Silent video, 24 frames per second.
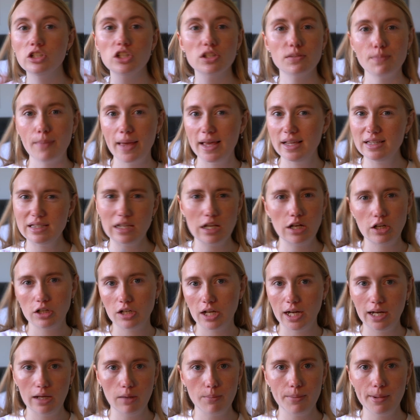Just makes it
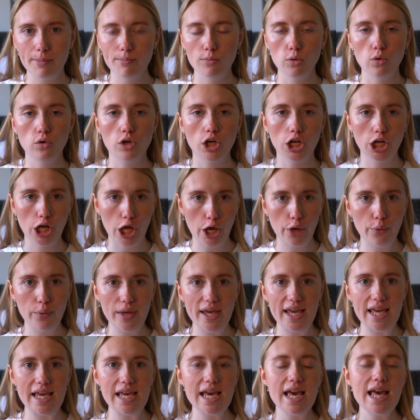look a little bit more
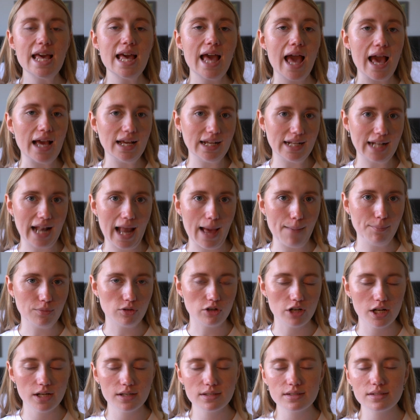glowy and
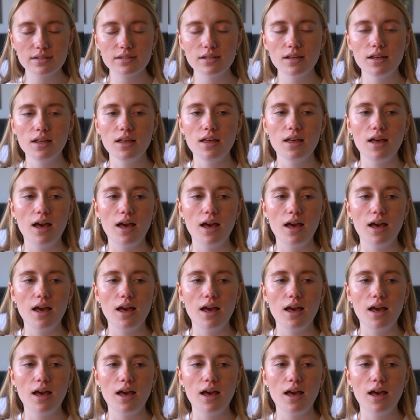glamorous,